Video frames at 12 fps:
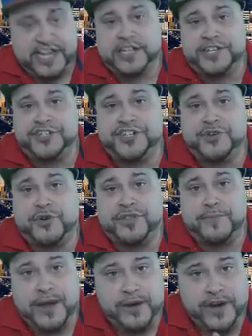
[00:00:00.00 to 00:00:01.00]
English in
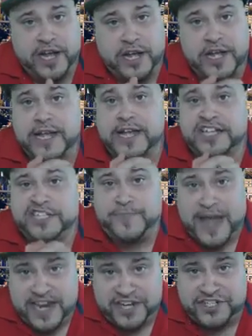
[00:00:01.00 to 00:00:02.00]
North America,
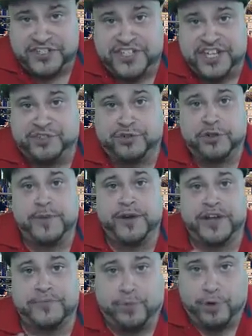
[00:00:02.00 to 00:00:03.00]
Spanish in Central
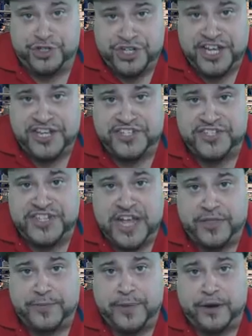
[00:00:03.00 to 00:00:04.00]
America, and Portuguese in
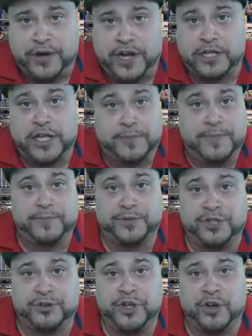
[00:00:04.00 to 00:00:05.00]
South America. A lot of
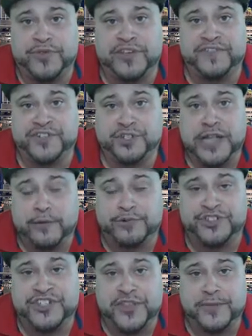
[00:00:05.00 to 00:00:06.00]
people don't know. The official
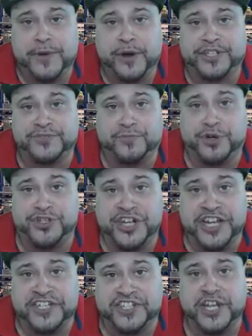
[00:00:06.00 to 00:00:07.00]
language of South America is
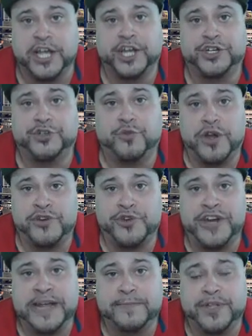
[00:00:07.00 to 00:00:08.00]
Portuguese.
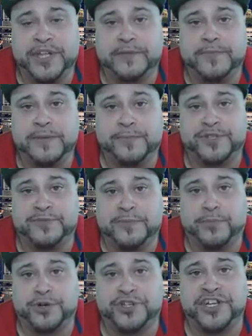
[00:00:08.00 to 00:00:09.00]
208 million people
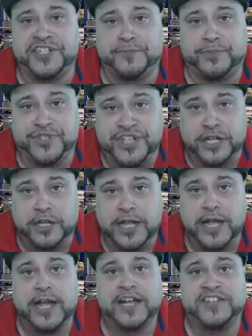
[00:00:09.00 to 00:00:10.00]
speak Portuguese in
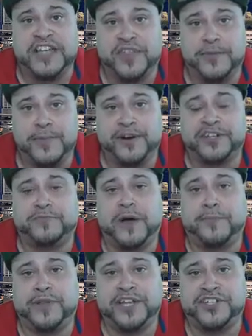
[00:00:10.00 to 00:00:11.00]
Brazil. South America's
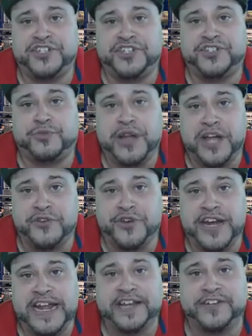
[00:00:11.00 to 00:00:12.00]
population is
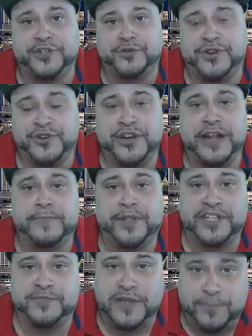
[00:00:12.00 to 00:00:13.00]
308, and 208
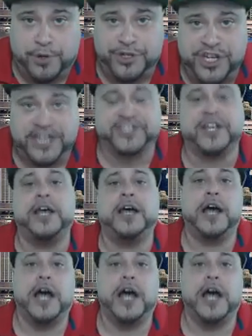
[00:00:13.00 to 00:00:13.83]
million speak Portuguese.